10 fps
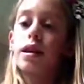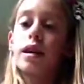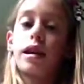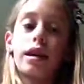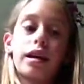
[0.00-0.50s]

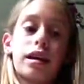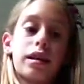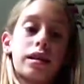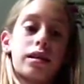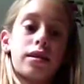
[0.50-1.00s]

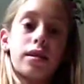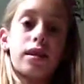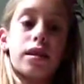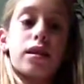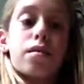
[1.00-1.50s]
and
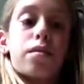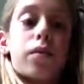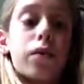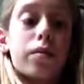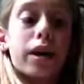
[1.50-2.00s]

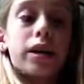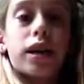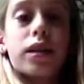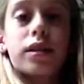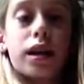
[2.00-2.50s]
put my
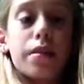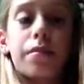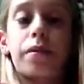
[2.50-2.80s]
duct tape